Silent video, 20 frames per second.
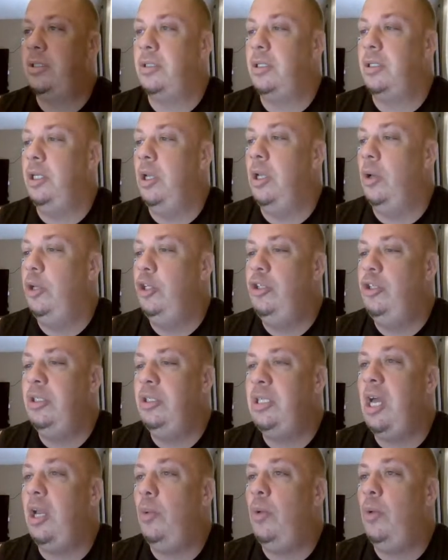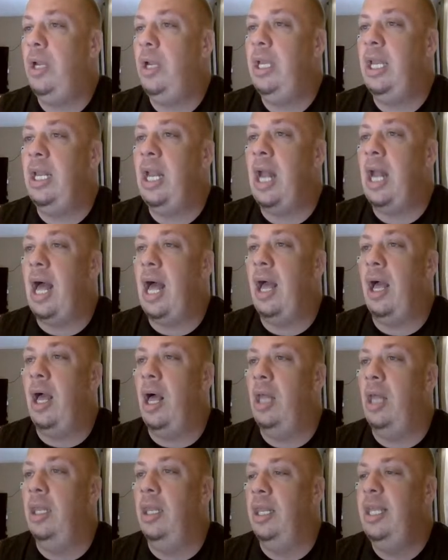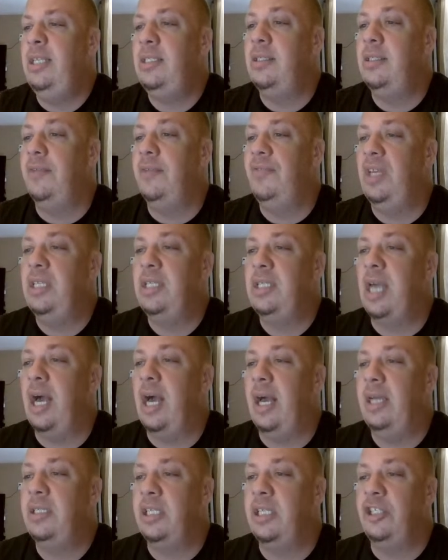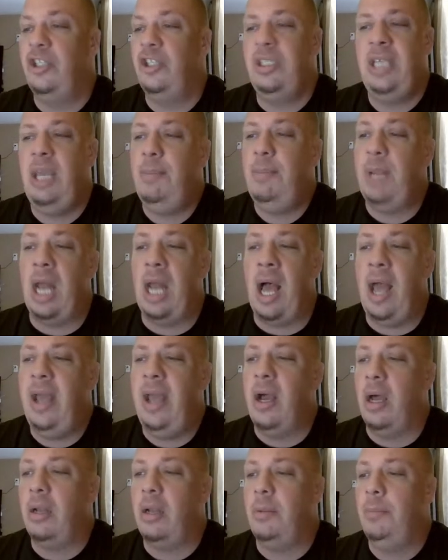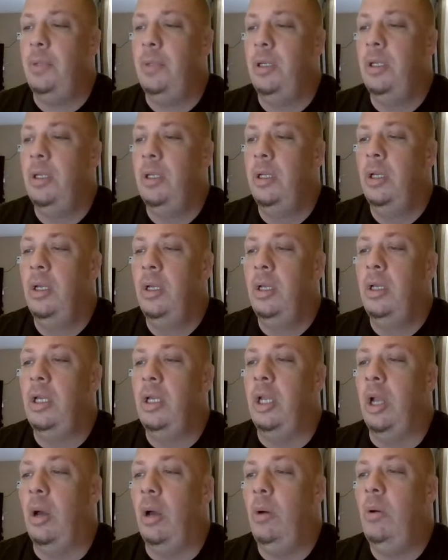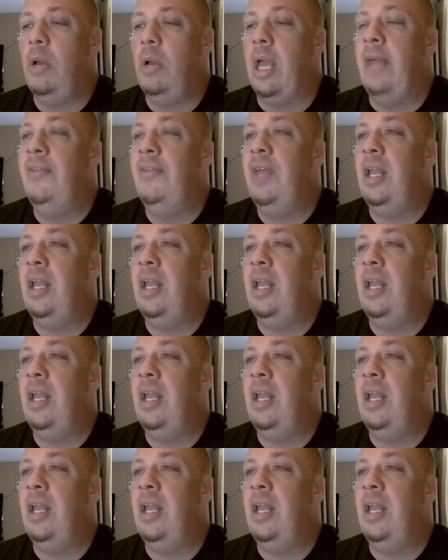You just kind of want to get a list of these guys and just keep an eye on them, and then